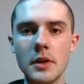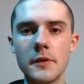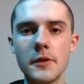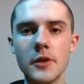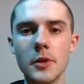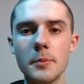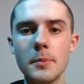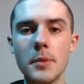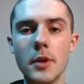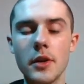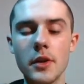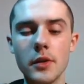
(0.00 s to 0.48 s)
if
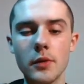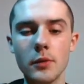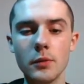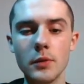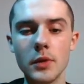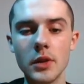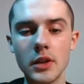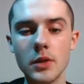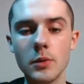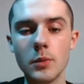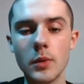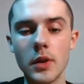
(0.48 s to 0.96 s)
your opponent
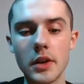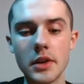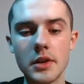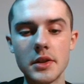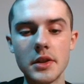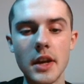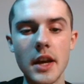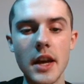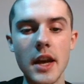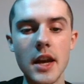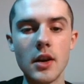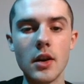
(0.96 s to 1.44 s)
really wanted
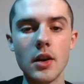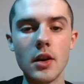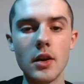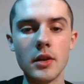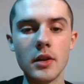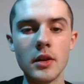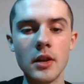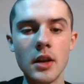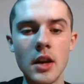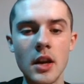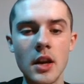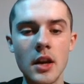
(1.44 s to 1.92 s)
to hang
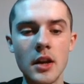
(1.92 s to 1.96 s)
on